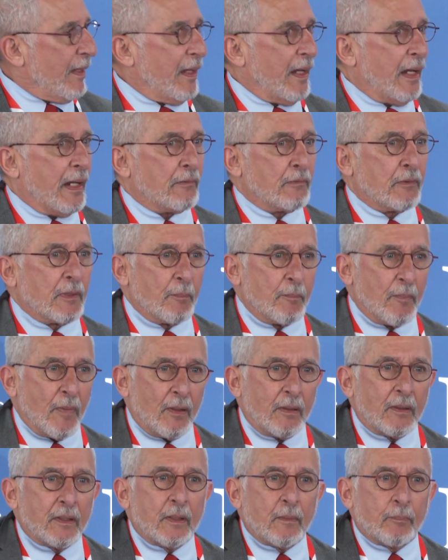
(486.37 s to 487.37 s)
And
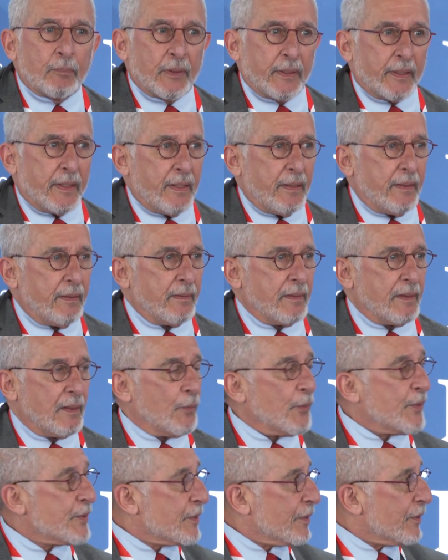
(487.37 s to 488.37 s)
remarkably, there
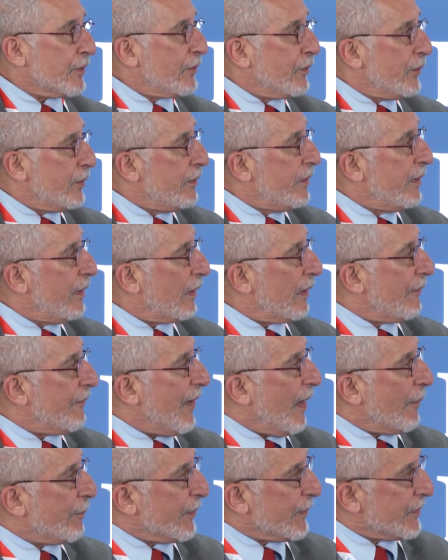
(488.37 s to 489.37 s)
was a good deal of
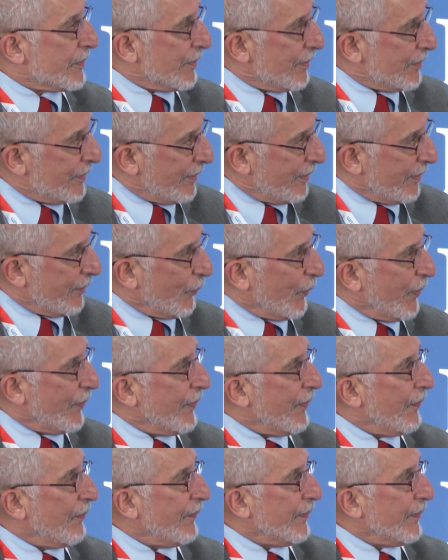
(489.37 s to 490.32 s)
opposition within